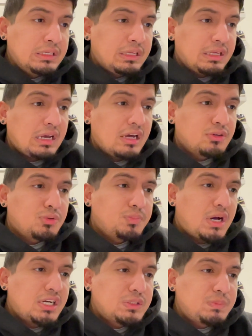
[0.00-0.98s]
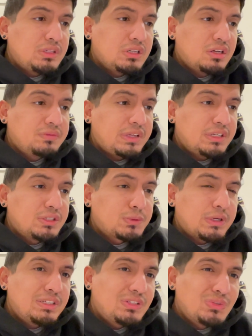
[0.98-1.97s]
It kind of reminds me of a
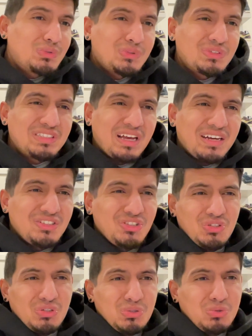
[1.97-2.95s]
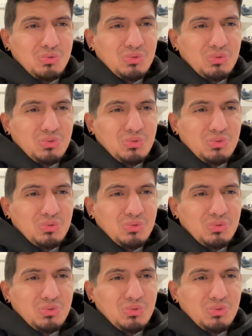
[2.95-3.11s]
grade school size shoe